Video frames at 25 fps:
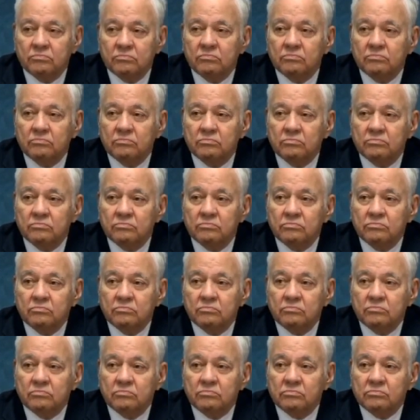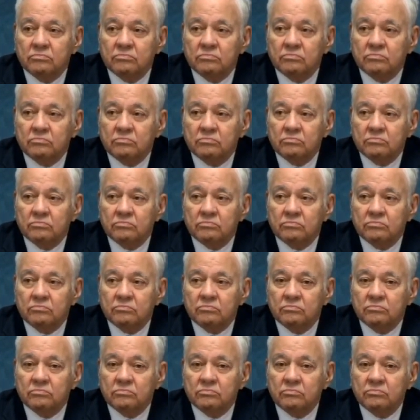
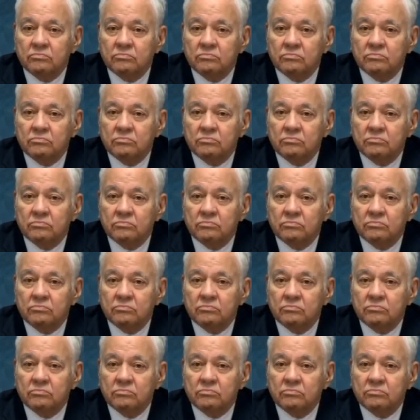(silence)